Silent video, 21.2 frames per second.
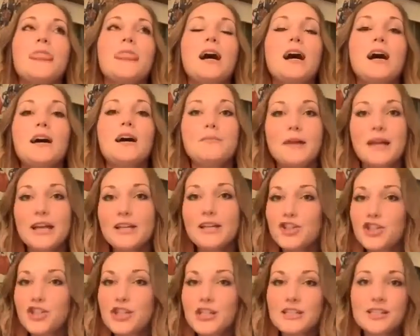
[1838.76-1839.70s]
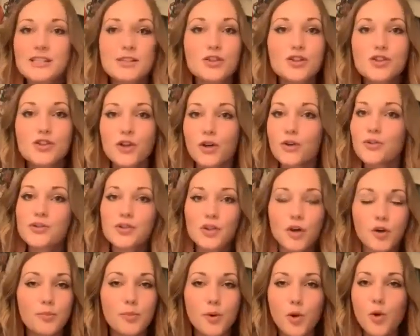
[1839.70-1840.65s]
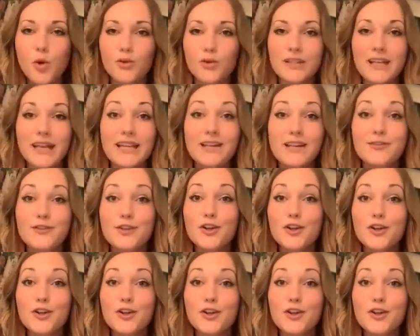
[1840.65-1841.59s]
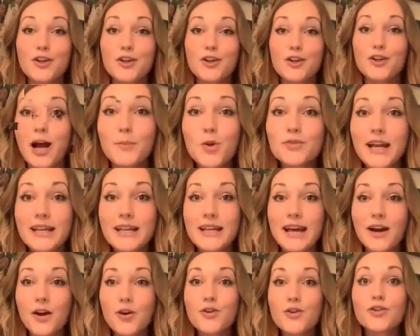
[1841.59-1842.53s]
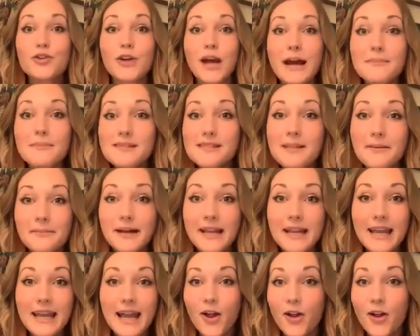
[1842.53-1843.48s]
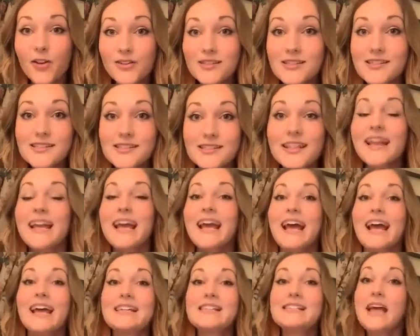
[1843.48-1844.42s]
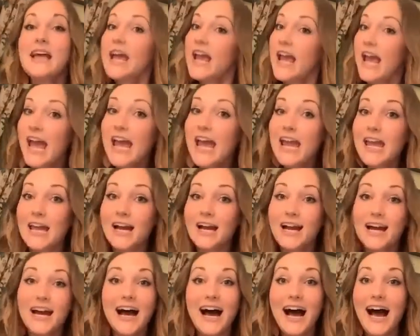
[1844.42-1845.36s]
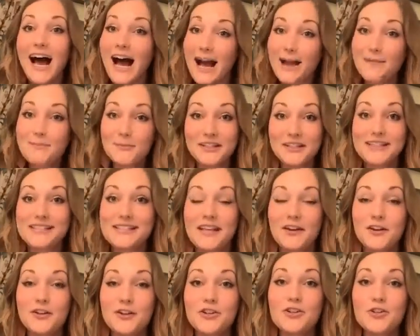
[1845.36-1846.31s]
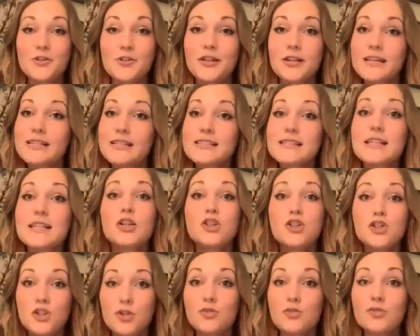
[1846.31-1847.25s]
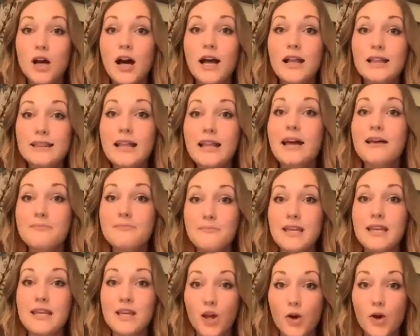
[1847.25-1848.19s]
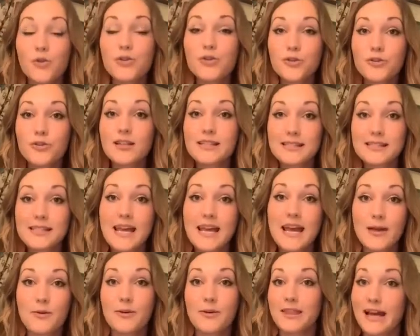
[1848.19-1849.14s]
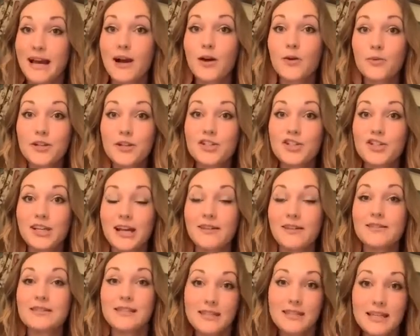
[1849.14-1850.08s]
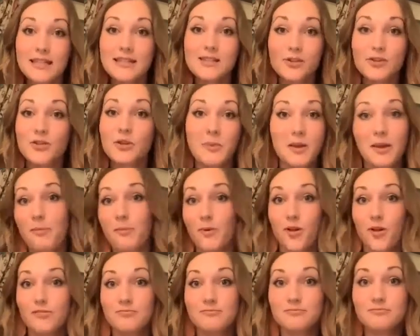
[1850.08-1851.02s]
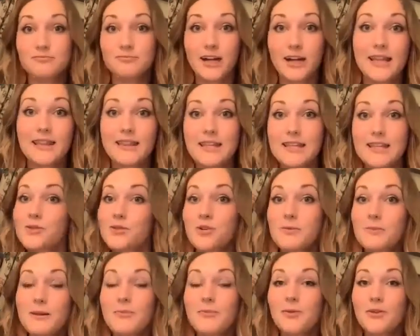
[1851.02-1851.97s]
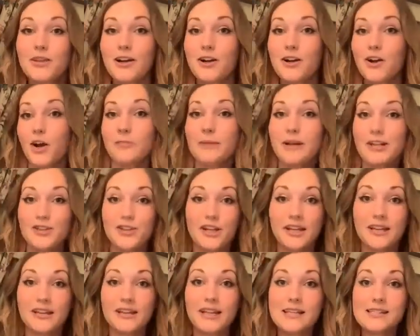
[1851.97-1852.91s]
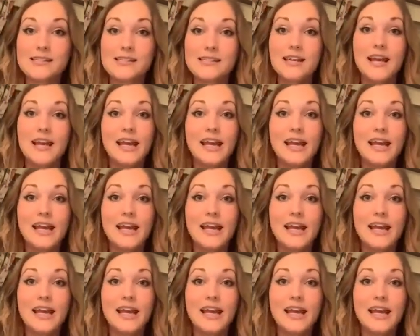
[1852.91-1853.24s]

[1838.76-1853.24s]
And she's so bold. And if you're not bold right now, grab somebody else and say, hey, I'm really scared to do this. Do not let me go through this day without reaching out to these 3 people, right? These 3 people that are on my chicken list.